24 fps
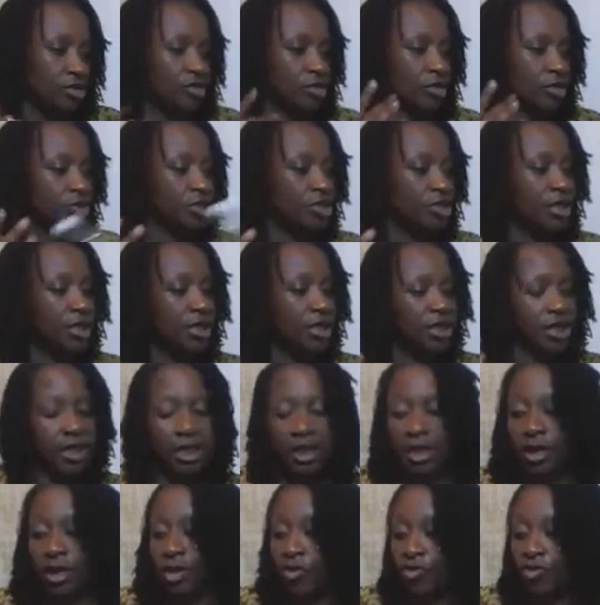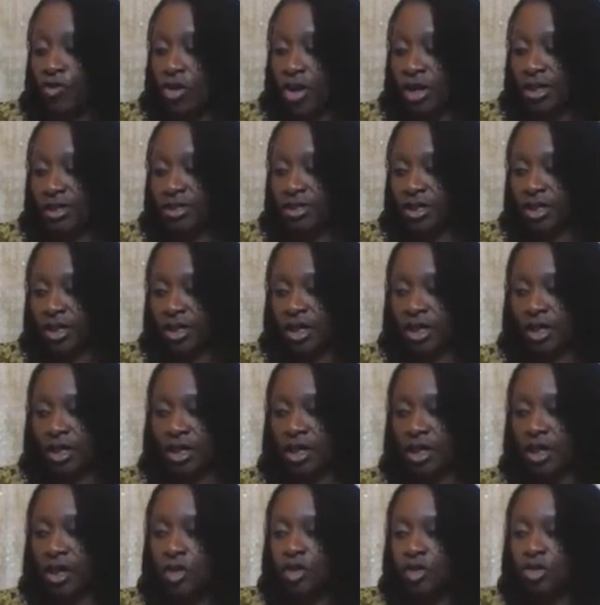stop shaking. Right,
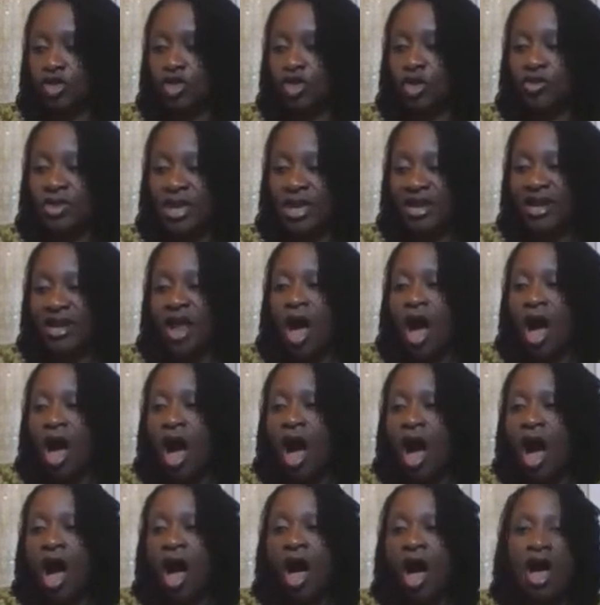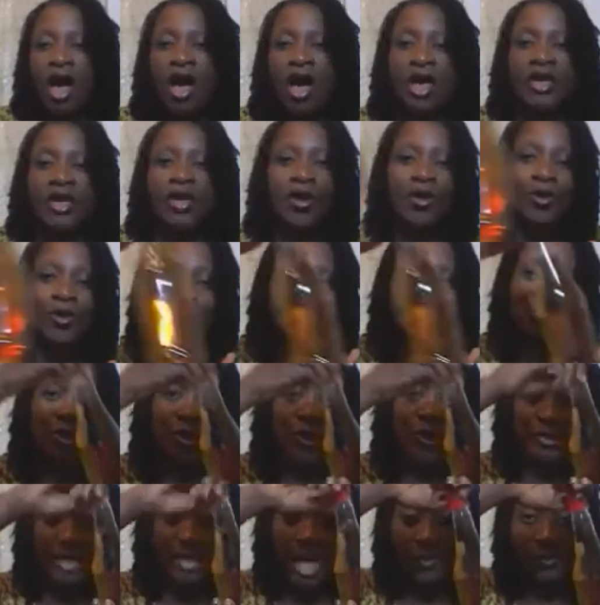okay. So then, I also
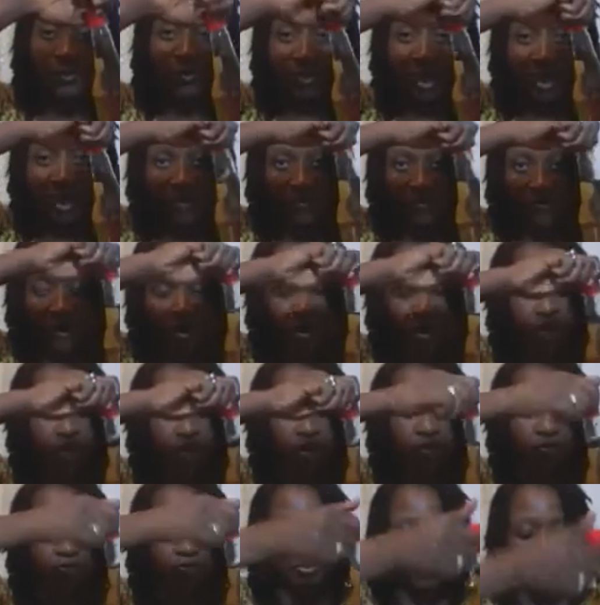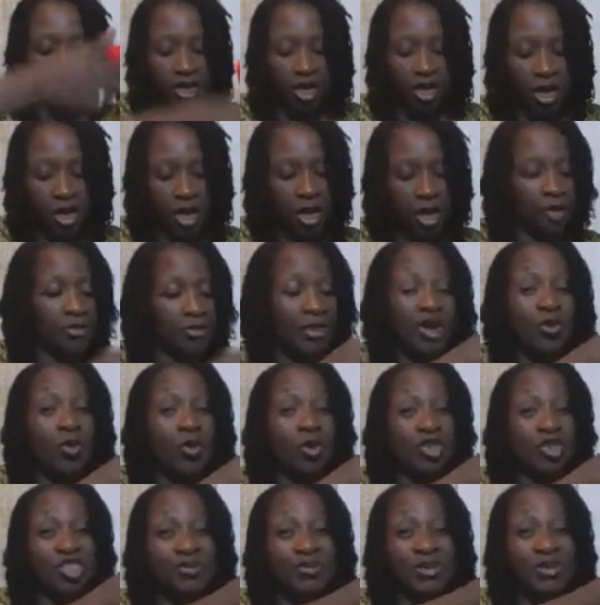use apple cider vinegar. And
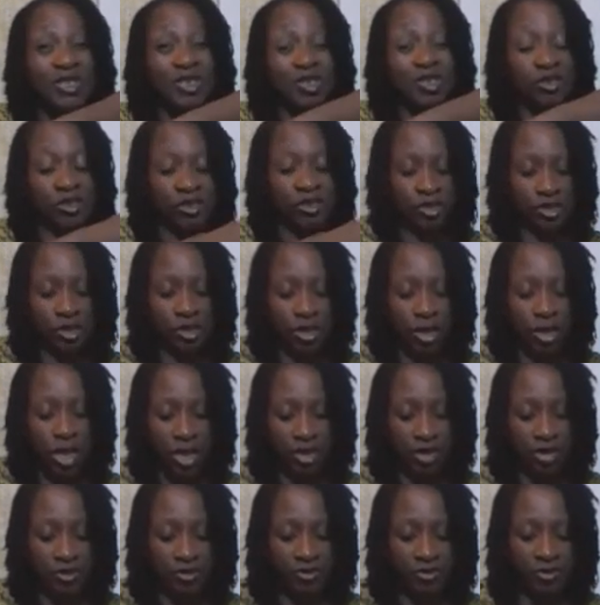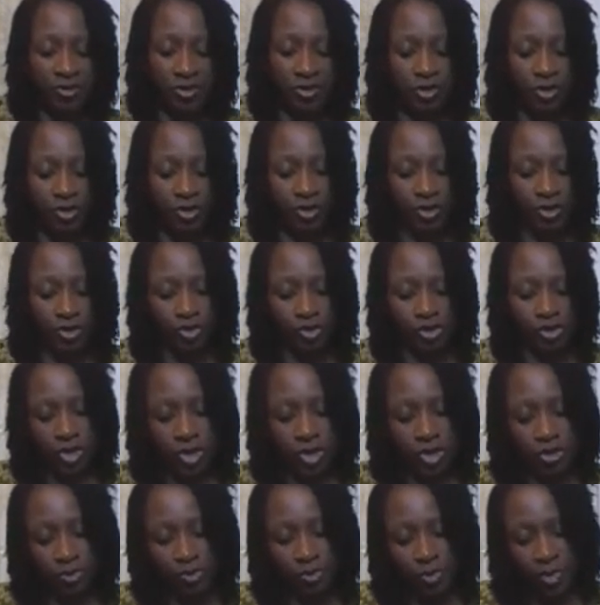watch me just kind of
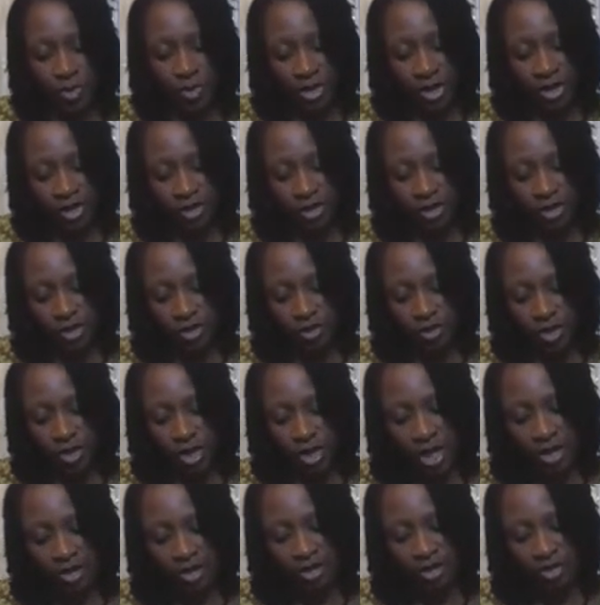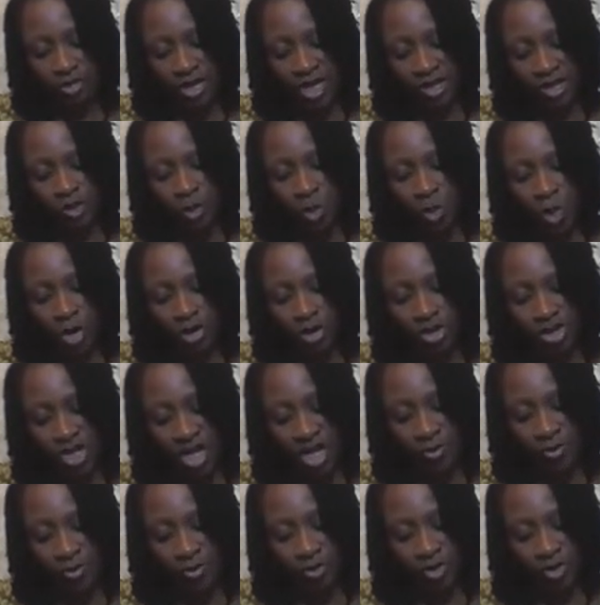pour it into this. Okay, so that's 1
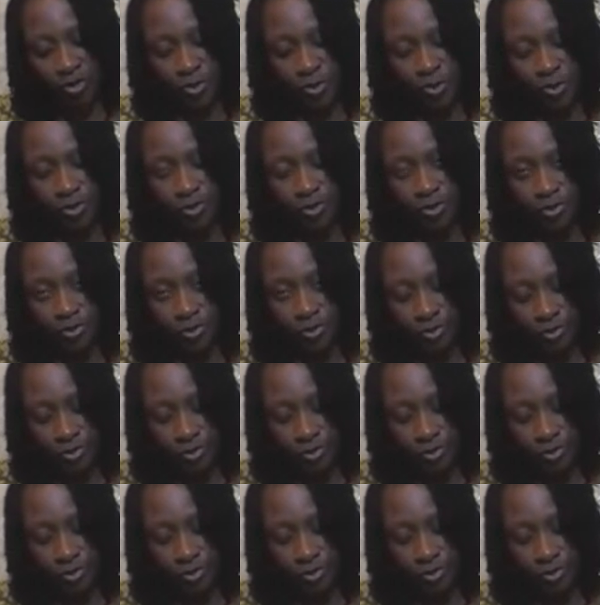tablespoon.